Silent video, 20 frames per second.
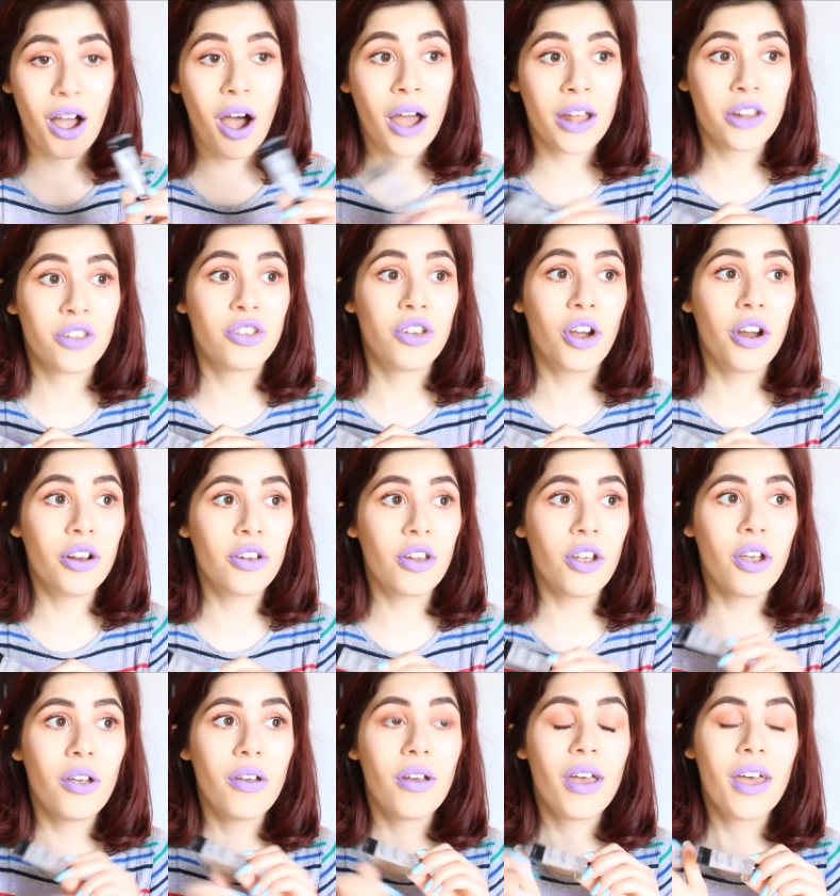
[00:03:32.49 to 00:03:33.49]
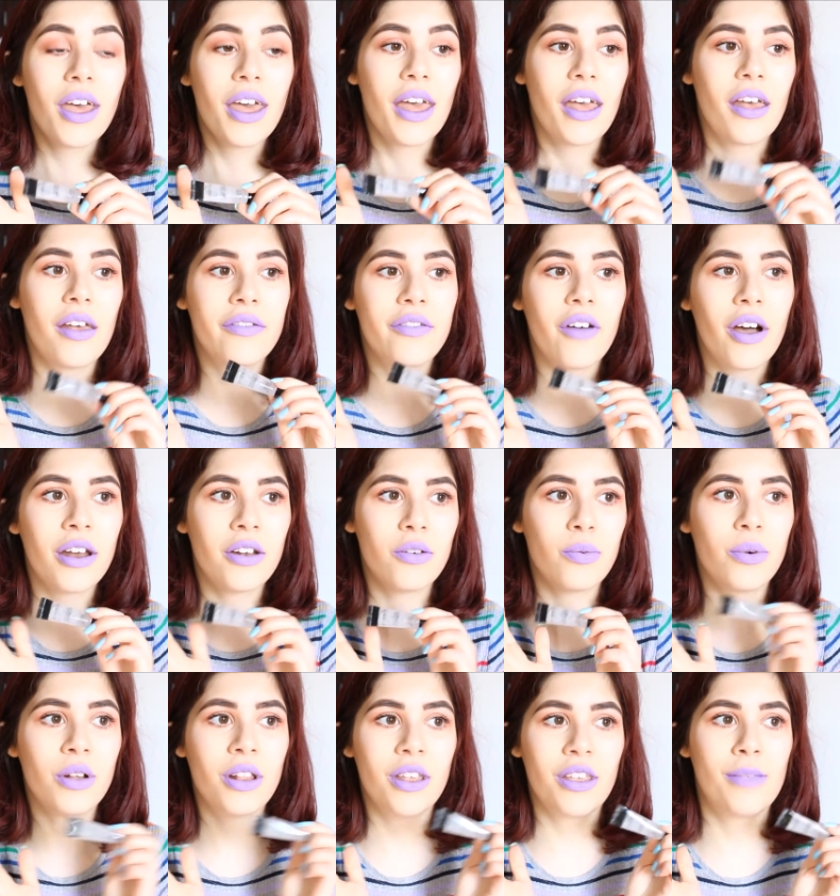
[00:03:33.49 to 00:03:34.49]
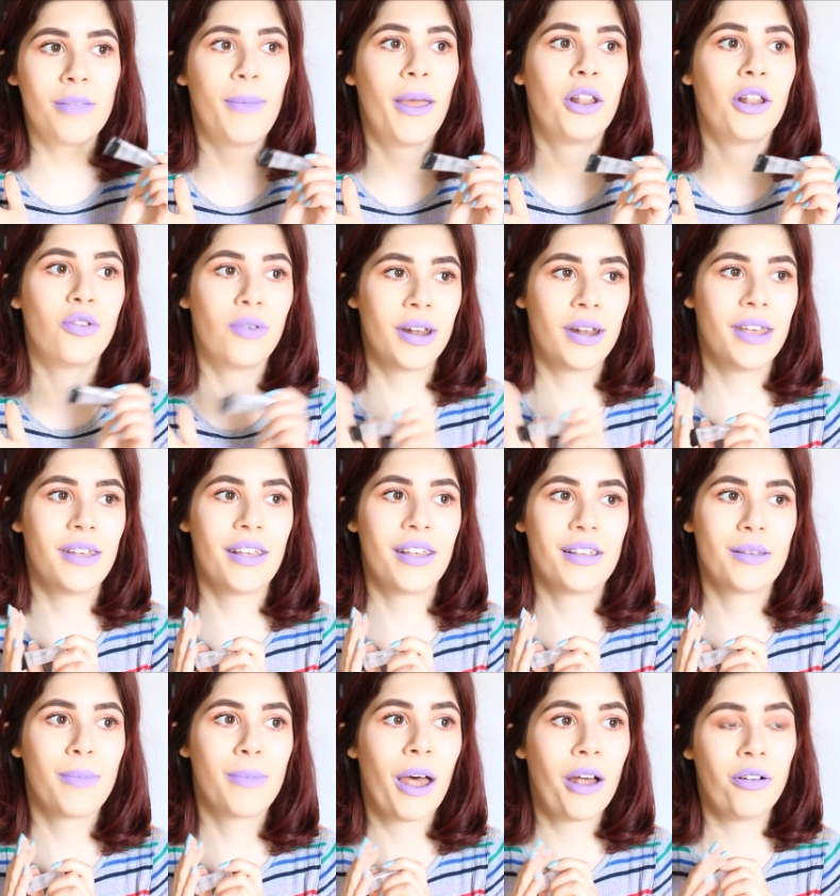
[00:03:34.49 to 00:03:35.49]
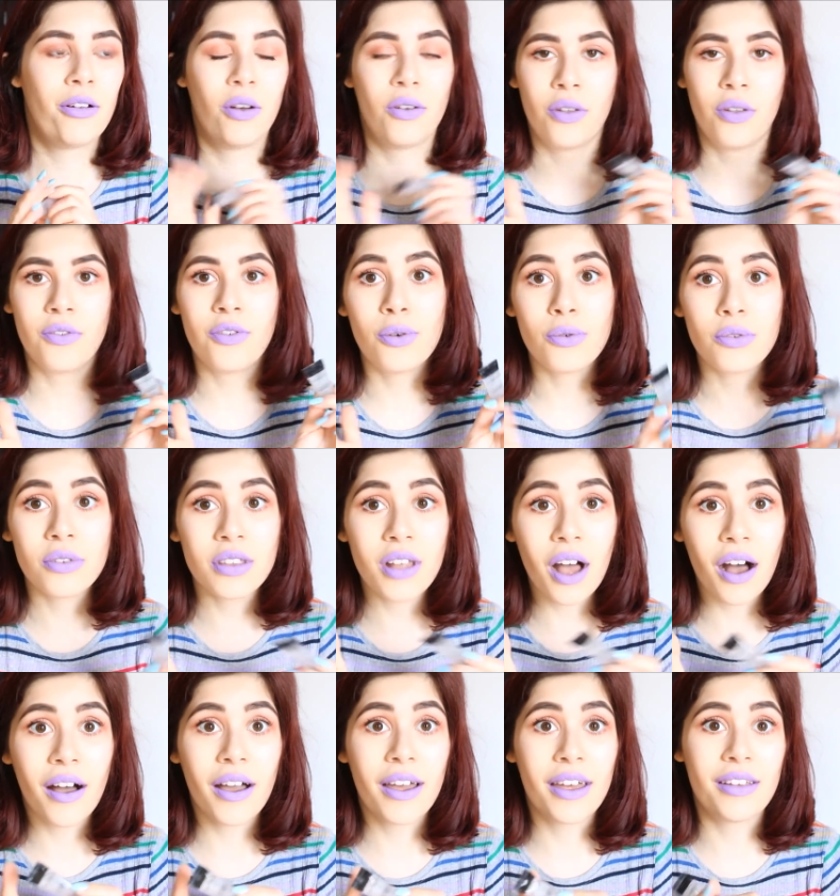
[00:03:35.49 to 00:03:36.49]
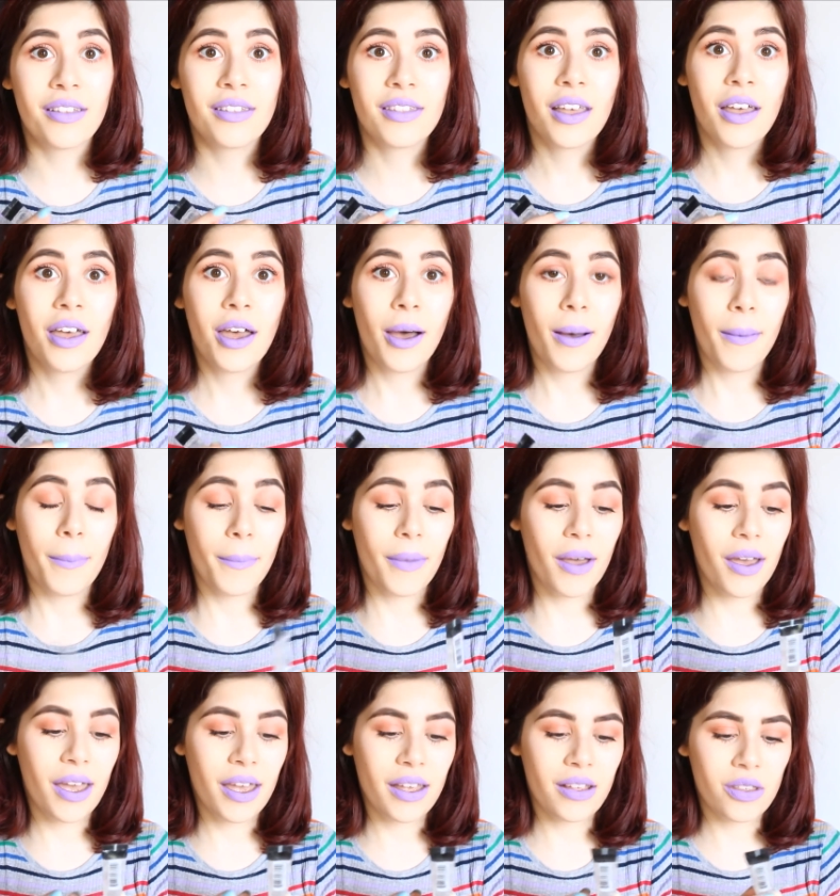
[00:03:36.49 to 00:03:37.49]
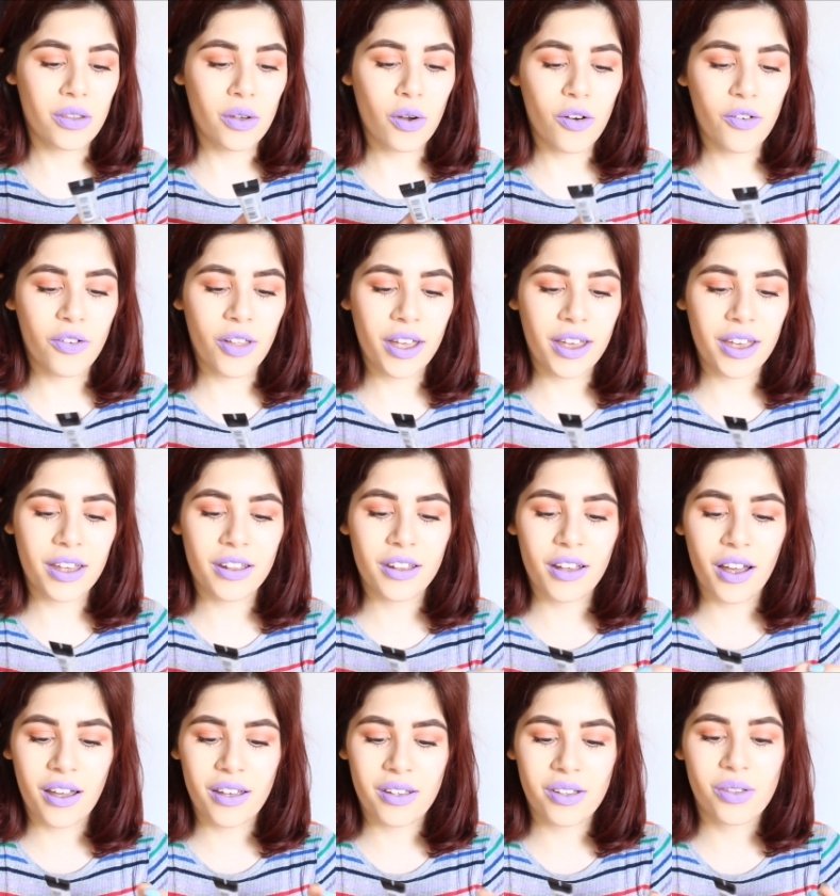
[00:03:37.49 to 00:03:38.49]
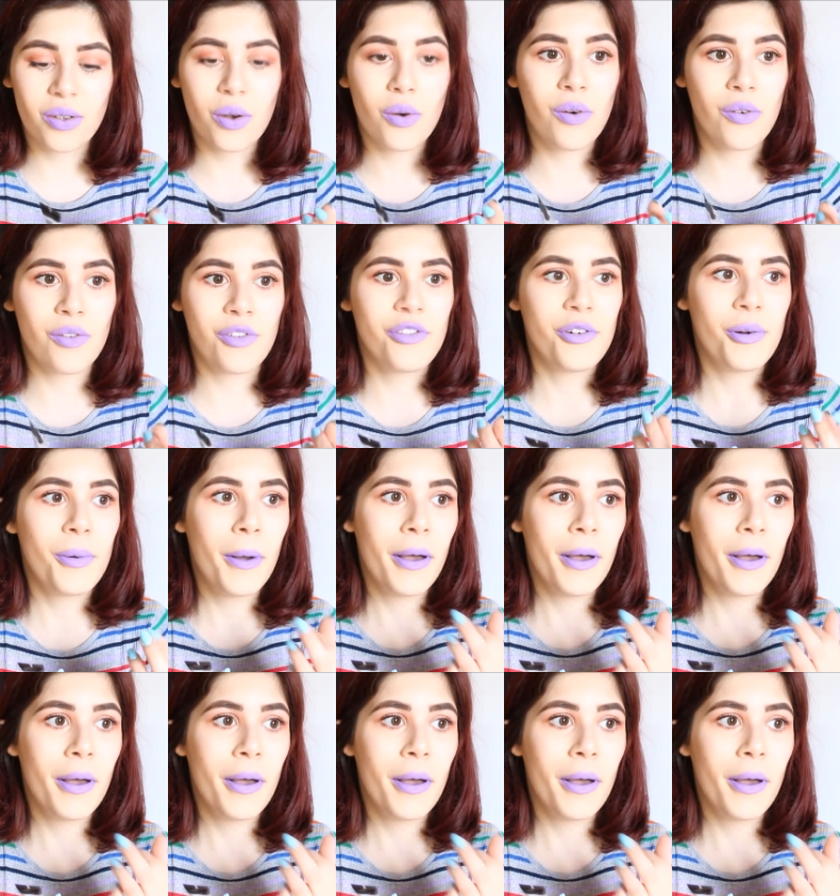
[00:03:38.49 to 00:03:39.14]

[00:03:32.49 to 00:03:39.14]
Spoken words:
I don't know if I'd want to spend £26 on the full size, but it's sort of like a nice sort of